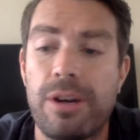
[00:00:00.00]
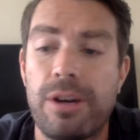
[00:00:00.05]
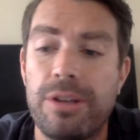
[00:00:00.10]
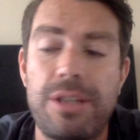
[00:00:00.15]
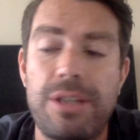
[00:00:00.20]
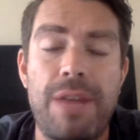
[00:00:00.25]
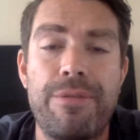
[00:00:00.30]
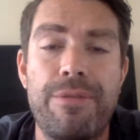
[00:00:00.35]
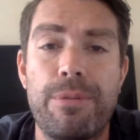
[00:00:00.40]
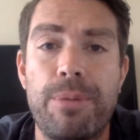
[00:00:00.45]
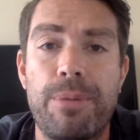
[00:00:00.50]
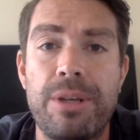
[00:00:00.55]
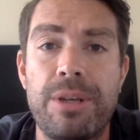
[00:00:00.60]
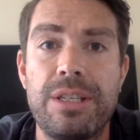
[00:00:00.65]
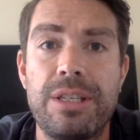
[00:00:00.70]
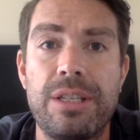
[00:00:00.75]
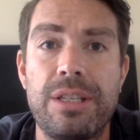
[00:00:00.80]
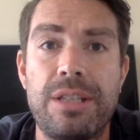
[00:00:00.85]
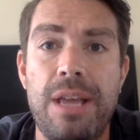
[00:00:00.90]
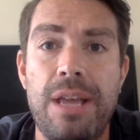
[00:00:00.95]
Denver brings
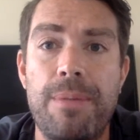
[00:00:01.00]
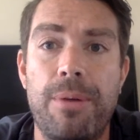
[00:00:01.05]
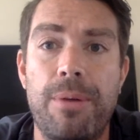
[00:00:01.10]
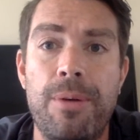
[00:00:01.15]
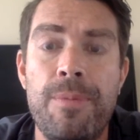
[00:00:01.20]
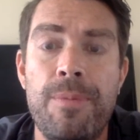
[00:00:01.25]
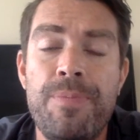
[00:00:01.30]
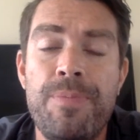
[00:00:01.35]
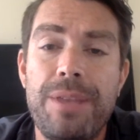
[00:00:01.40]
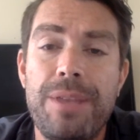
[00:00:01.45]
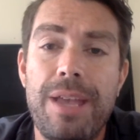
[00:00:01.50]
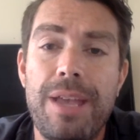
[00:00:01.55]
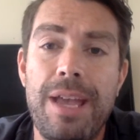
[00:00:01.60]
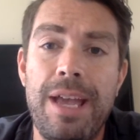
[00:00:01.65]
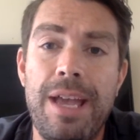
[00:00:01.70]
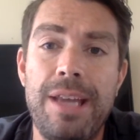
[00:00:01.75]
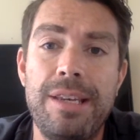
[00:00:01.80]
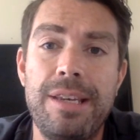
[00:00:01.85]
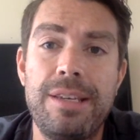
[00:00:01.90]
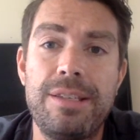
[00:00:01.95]
to the table.
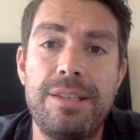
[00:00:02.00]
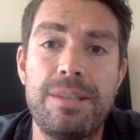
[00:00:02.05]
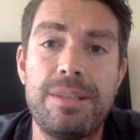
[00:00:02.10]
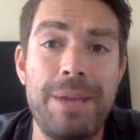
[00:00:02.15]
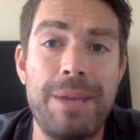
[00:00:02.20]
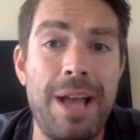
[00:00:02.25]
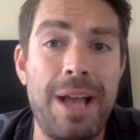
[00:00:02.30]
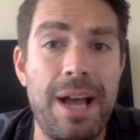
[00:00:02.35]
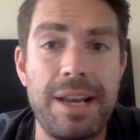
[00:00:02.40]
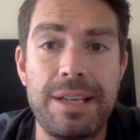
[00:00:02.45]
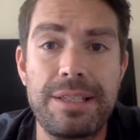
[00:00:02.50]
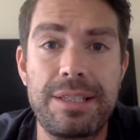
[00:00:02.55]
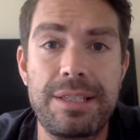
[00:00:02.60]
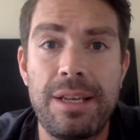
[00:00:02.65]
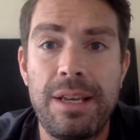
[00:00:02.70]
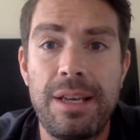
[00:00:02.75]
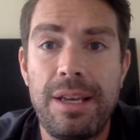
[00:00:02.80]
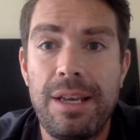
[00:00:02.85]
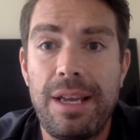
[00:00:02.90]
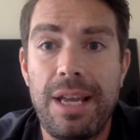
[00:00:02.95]
And to be honest,
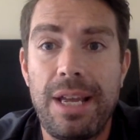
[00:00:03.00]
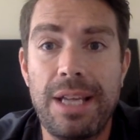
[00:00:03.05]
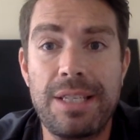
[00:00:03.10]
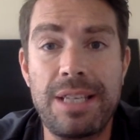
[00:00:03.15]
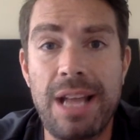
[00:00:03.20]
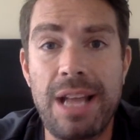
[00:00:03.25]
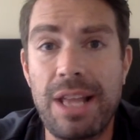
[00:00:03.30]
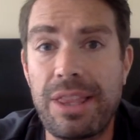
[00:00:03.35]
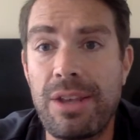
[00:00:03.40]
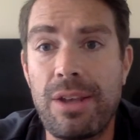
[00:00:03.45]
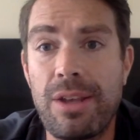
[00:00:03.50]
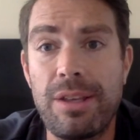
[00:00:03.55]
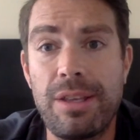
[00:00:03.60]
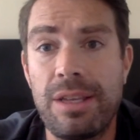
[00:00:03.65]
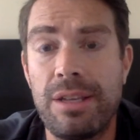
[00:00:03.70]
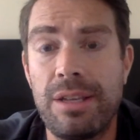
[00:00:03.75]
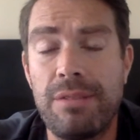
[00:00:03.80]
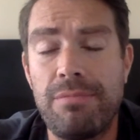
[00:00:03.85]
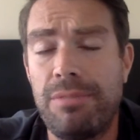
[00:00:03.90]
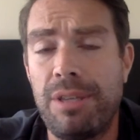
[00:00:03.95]
it's not
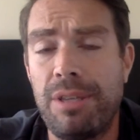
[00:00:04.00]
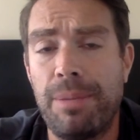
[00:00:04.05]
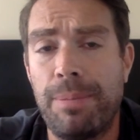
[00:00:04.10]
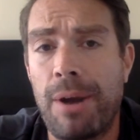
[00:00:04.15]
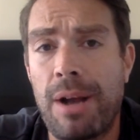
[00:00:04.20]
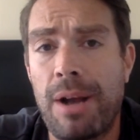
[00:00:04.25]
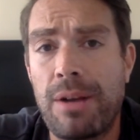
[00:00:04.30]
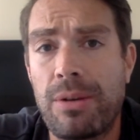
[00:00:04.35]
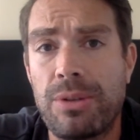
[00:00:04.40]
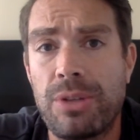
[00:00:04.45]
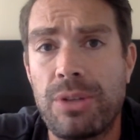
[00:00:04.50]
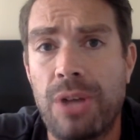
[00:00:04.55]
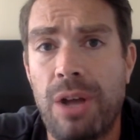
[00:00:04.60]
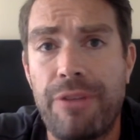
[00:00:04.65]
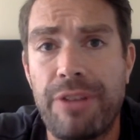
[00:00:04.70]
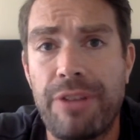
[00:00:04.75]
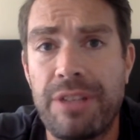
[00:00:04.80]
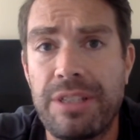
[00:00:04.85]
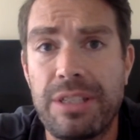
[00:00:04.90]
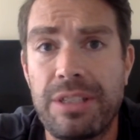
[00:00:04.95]
the Broncos
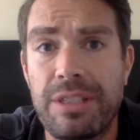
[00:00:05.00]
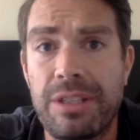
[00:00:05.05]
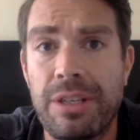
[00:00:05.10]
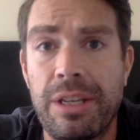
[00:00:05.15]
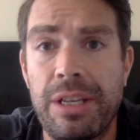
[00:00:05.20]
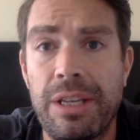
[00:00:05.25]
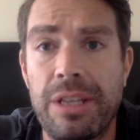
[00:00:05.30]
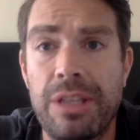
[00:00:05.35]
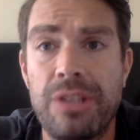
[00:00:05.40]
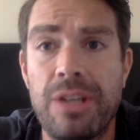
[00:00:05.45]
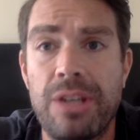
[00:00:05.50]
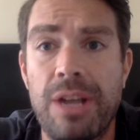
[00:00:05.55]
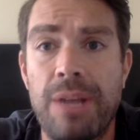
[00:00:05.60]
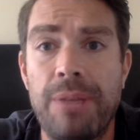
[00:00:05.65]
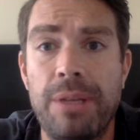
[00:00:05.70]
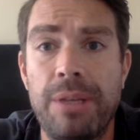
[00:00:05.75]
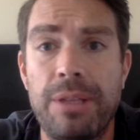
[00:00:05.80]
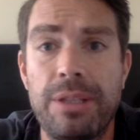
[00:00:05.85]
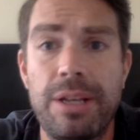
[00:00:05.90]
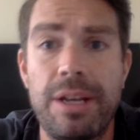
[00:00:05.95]
offense that's going to get the job
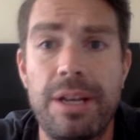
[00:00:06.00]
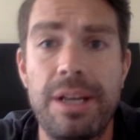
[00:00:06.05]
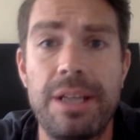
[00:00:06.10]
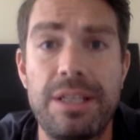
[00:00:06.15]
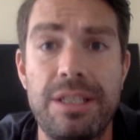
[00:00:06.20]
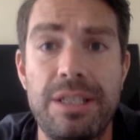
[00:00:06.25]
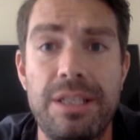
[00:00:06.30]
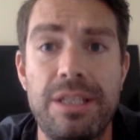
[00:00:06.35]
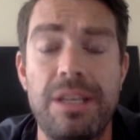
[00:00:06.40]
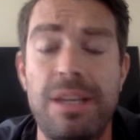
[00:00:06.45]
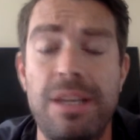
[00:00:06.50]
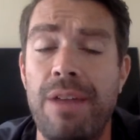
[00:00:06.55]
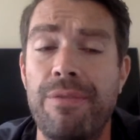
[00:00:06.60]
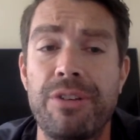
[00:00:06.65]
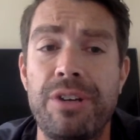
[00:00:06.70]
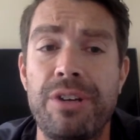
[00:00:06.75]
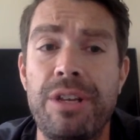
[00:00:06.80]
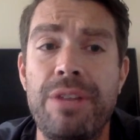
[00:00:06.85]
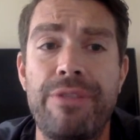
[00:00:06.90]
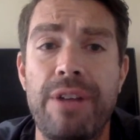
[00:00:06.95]
done tonight. It's the
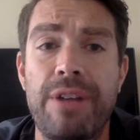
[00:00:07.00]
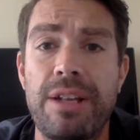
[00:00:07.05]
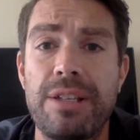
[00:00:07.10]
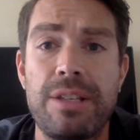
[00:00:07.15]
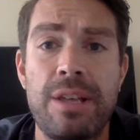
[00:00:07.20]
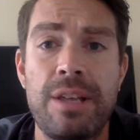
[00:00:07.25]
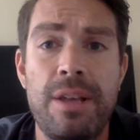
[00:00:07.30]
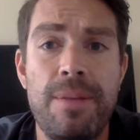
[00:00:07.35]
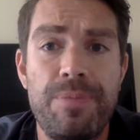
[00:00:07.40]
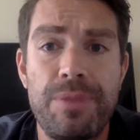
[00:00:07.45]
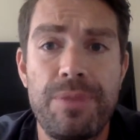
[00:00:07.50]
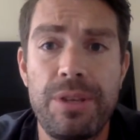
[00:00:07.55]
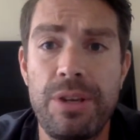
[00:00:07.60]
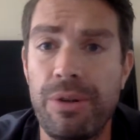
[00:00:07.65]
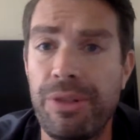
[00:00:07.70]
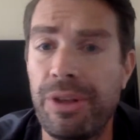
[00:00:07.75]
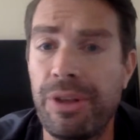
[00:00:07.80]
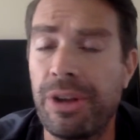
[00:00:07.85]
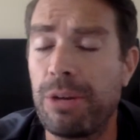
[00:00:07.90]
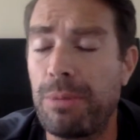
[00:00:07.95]
Denver defense.
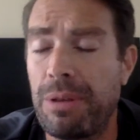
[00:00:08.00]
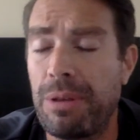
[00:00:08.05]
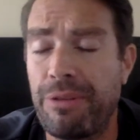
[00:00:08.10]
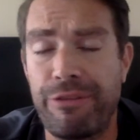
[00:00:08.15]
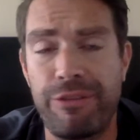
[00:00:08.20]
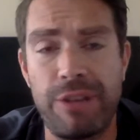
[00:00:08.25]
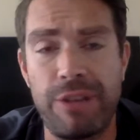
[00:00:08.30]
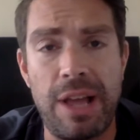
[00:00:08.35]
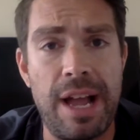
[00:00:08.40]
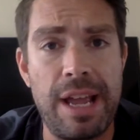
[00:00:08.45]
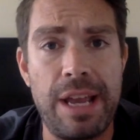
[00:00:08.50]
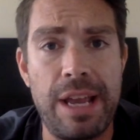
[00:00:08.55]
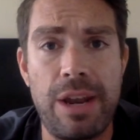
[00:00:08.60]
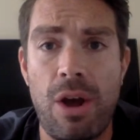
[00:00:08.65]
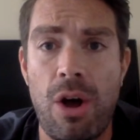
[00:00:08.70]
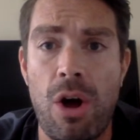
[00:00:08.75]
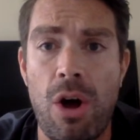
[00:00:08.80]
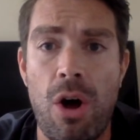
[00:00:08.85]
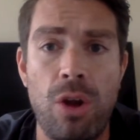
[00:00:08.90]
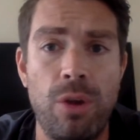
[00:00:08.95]
They're going to be flying
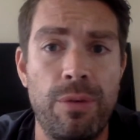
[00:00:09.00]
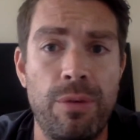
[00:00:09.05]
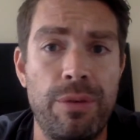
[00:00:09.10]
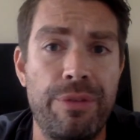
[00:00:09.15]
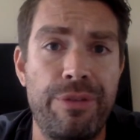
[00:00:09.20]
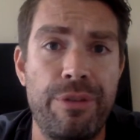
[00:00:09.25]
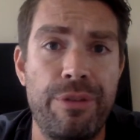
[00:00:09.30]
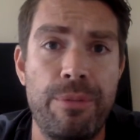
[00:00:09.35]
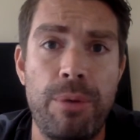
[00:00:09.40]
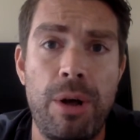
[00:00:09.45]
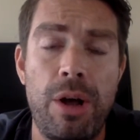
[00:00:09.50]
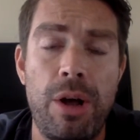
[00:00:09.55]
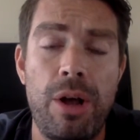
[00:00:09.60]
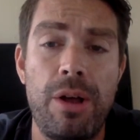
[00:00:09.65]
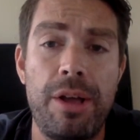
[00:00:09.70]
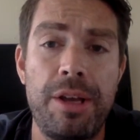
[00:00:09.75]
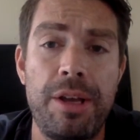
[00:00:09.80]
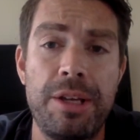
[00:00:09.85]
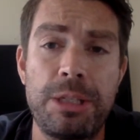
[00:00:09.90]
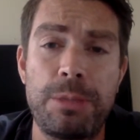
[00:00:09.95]
all over the
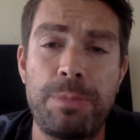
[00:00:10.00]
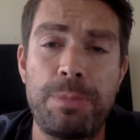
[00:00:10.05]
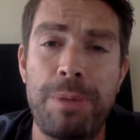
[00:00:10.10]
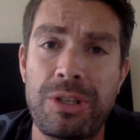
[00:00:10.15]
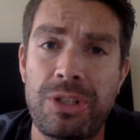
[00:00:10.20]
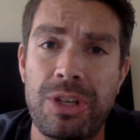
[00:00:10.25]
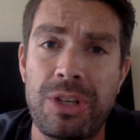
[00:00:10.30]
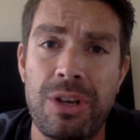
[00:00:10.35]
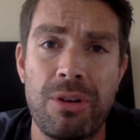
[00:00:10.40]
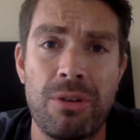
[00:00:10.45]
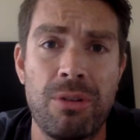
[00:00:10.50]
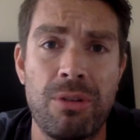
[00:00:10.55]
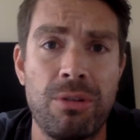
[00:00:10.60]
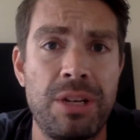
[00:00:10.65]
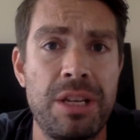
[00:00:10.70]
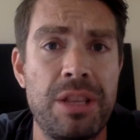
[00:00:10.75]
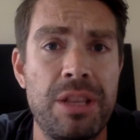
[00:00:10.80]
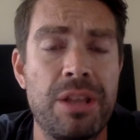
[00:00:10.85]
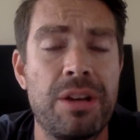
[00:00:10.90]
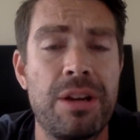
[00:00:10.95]
football, and especially
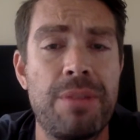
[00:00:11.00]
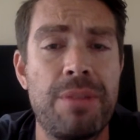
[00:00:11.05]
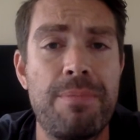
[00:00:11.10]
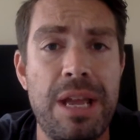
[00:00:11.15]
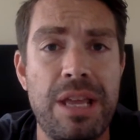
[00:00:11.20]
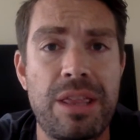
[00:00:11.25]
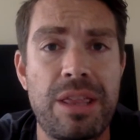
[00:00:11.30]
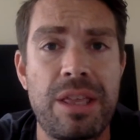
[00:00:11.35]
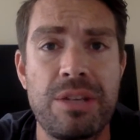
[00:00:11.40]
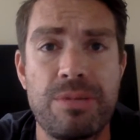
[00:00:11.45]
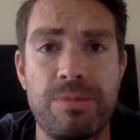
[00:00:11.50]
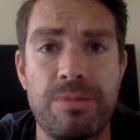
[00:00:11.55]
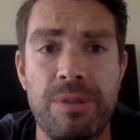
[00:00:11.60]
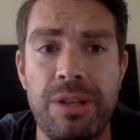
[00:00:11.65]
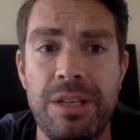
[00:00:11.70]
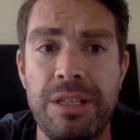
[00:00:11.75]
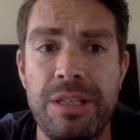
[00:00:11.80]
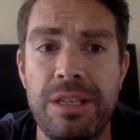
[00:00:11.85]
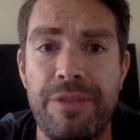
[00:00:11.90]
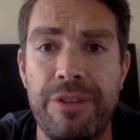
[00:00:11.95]
early, they're going to make things
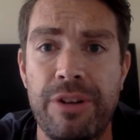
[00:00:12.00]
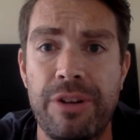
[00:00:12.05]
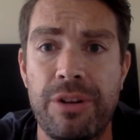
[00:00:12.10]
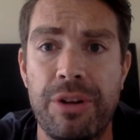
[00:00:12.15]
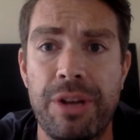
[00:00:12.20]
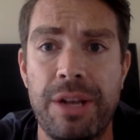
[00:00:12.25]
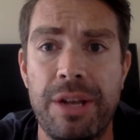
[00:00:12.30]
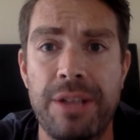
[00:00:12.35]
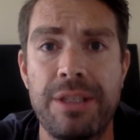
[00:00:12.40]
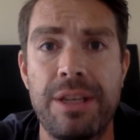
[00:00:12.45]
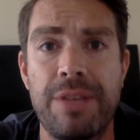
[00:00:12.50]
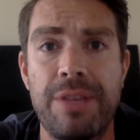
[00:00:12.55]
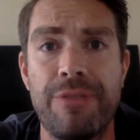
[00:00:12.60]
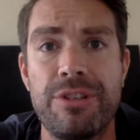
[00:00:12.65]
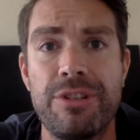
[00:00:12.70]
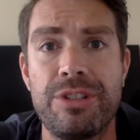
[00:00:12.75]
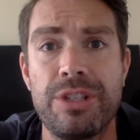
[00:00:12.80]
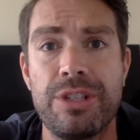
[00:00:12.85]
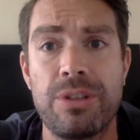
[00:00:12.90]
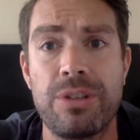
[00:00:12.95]
really difficult on San
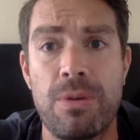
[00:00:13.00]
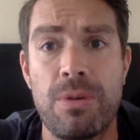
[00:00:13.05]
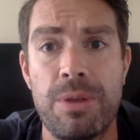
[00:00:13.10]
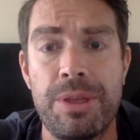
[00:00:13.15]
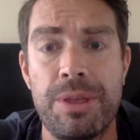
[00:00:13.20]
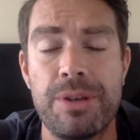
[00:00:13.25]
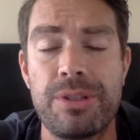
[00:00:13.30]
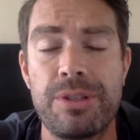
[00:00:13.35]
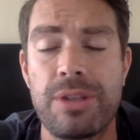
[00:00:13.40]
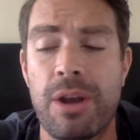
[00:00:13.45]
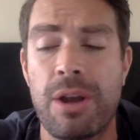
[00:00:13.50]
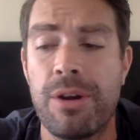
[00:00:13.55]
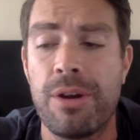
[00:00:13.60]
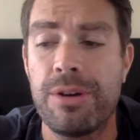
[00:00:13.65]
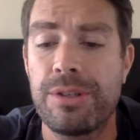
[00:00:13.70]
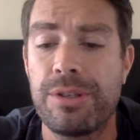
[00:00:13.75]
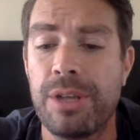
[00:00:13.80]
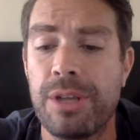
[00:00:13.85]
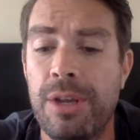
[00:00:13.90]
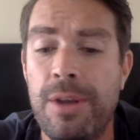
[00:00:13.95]
Francisco and their
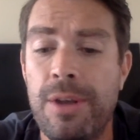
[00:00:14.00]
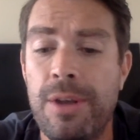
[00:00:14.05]
starters.